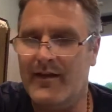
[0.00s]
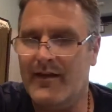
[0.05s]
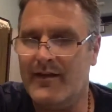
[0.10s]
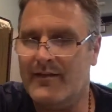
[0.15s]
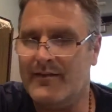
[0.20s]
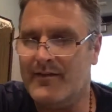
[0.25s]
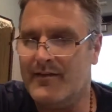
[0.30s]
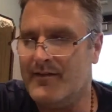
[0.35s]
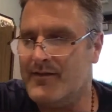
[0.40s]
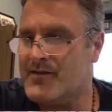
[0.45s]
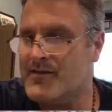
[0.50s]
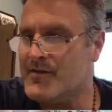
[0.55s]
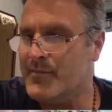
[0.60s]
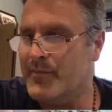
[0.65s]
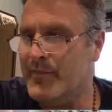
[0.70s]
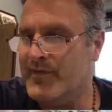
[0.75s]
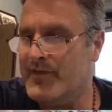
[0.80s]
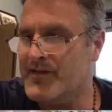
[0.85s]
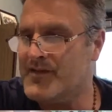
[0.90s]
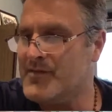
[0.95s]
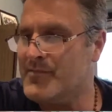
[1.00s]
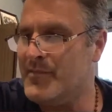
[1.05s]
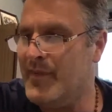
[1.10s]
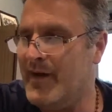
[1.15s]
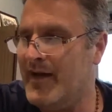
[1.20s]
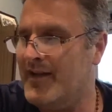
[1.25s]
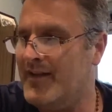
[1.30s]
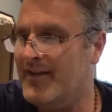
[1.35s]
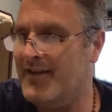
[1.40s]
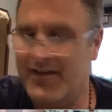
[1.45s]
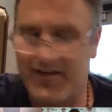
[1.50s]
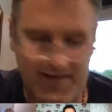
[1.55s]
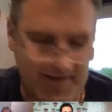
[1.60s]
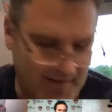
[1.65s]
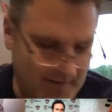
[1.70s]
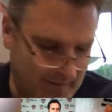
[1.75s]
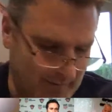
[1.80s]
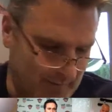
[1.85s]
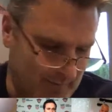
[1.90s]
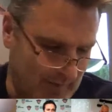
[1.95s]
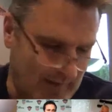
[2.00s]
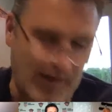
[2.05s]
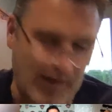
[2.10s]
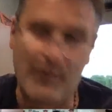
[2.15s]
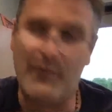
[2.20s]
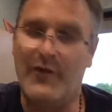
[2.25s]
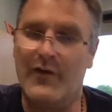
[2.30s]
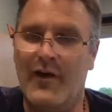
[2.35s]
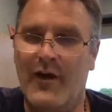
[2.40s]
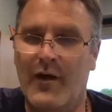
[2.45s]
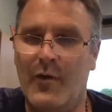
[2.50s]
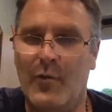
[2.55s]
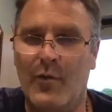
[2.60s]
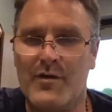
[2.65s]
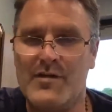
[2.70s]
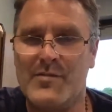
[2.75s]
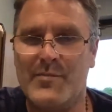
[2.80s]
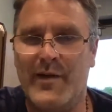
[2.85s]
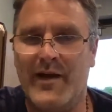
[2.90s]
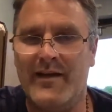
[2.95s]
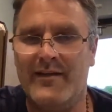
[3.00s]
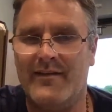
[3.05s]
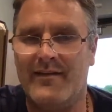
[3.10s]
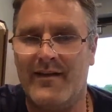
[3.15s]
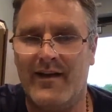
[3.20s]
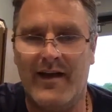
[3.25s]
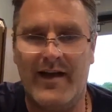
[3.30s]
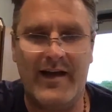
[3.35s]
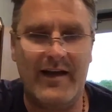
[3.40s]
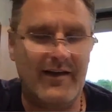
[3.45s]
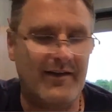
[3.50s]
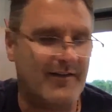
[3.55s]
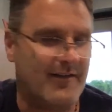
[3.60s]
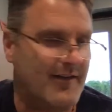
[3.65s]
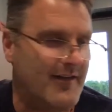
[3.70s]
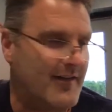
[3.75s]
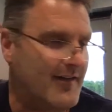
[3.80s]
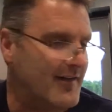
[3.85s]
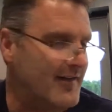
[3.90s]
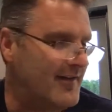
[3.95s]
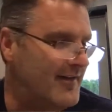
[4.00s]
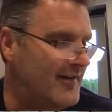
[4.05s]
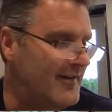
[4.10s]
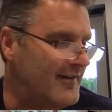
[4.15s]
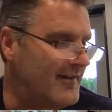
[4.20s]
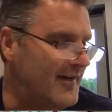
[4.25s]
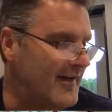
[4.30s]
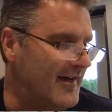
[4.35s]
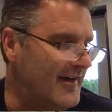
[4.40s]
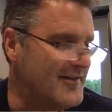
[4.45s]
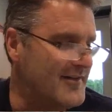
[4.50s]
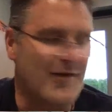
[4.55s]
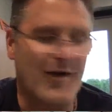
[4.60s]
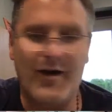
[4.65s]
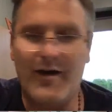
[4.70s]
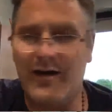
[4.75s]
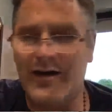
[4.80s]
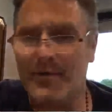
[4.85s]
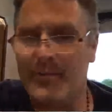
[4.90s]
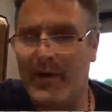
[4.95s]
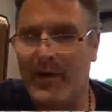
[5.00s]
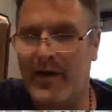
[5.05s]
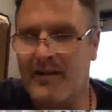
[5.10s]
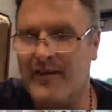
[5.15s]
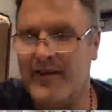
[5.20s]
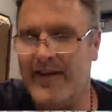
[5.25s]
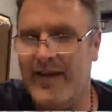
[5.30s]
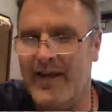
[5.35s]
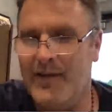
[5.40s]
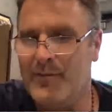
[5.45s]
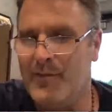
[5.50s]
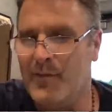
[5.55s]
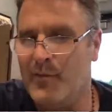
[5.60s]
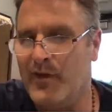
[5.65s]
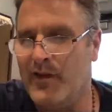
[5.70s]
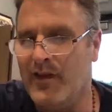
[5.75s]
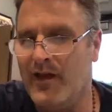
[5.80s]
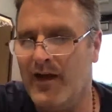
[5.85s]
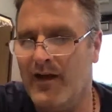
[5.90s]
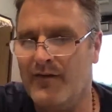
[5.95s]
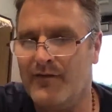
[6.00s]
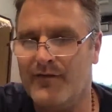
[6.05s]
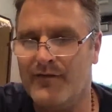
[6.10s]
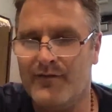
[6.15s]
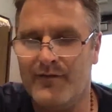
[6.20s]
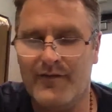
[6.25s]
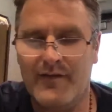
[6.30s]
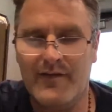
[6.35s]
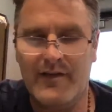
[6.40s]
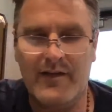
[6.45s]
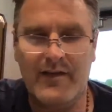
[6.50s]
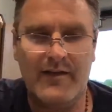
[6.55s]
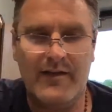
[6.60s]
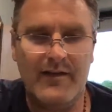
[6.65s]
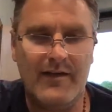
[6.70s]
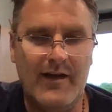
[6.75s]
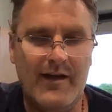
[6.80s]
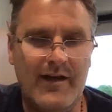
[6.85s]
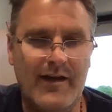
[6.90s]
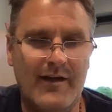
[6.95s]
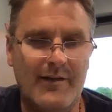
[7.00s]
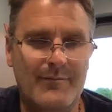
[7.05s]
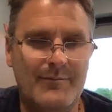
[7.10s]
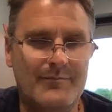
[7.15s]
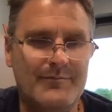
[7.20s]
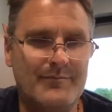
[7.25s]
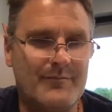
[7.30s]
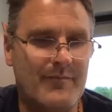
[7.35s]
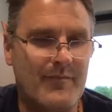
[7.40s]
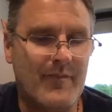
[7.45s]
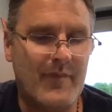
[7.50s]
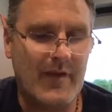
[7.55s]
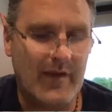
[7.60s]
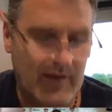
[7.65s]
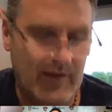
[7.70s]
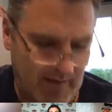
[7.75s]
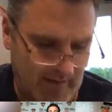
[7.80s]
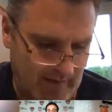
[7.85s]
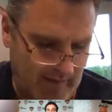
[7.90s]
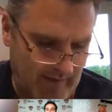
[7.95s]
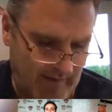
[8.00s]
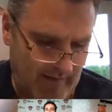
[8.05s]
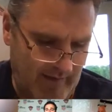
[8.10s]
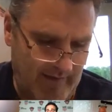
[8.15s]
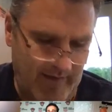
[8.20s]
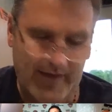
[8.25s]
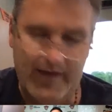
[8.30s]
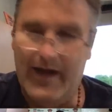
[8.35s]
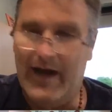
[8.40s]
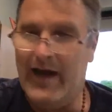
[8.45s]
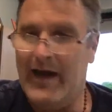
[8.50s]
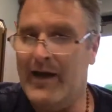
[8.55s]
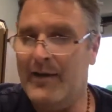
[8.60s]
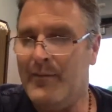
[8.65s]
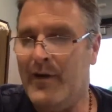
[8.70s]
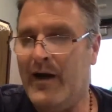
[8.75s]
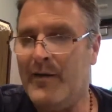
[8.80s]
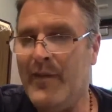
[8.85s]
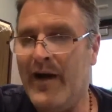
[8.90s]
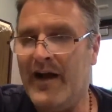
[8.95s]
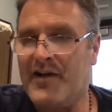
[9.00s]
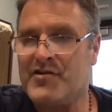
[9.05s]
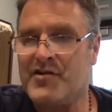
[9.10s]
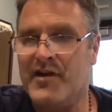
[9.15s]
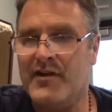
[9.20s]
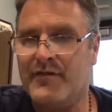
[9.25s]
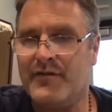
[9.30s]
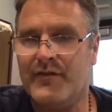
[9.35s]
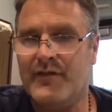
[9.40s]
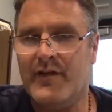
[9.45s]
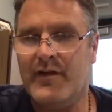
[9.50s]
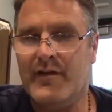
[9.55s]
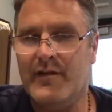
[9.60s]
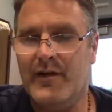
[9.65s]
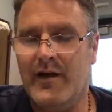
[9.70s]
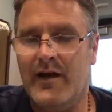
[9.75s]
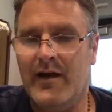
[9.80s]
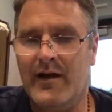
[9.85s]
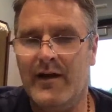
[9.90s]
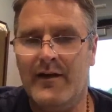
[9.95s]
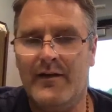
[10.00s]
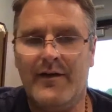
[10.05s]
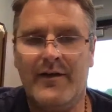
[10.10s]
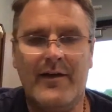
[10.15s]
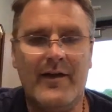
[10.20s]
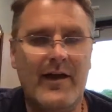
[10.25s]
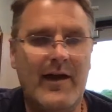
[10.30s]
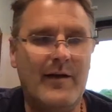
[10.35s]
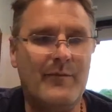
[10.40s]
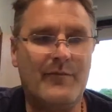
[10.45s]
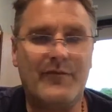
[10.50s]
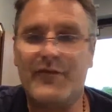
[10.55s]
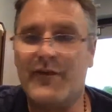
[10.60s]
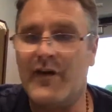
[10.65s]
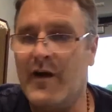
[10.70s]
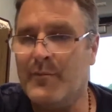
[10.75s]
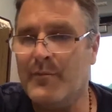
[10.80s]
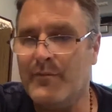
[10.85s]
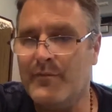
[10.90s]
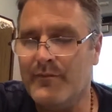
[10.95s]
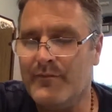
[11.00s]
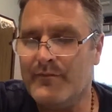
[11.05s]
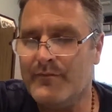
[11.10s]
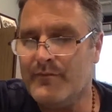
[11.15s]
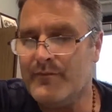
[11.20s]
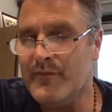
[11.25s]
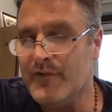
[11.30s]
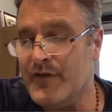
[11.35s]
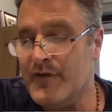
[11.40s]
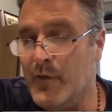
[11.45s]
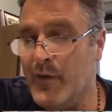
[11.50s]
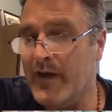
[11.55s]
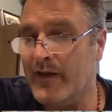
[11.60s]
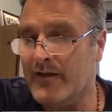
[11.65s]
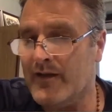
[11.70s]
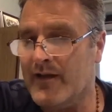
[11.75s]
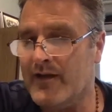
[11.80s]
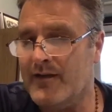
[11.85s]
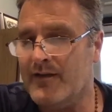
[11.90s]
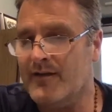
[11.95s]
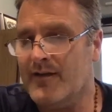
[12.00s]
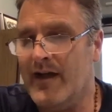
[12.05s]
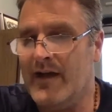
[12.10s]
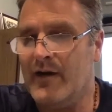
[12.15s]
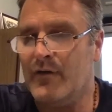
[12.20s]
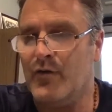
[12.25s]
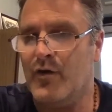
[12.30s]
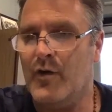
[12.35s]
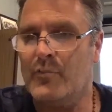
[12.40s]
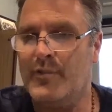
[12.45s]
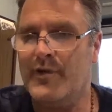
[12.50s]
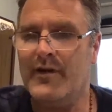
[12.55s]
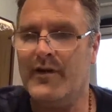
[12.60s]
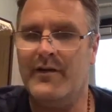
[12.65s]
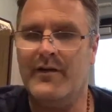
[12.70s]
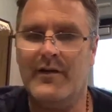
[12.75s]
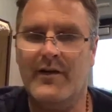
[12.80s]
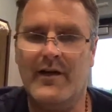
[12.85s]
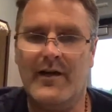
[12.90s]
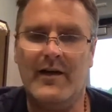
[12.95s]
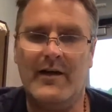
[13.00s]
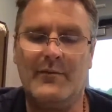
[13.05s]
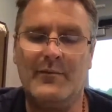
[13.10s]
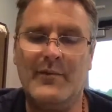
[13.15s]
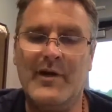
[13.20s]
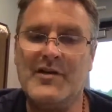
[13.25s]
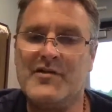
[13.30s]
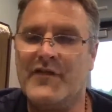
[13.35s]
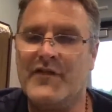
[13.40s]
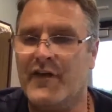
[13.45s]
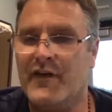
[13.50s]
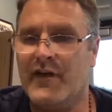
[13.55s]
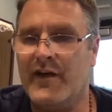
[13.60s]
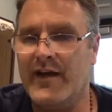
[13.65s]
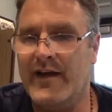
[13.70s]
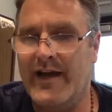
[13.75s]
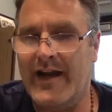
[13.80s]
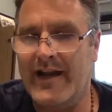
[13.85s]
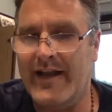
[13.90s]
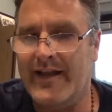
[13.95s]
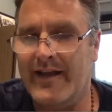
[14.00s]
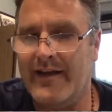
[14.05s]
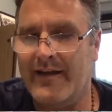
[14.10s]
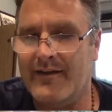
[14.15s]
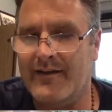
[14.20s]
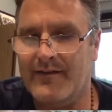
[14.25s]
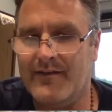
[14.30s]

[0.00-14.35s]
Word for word: to to spend you know however long we'll spend tonight uh, talking about the game that we love. Um, I, am actually uh, I'm from New England. I grew up in uh, Ridgefield, Connecticut.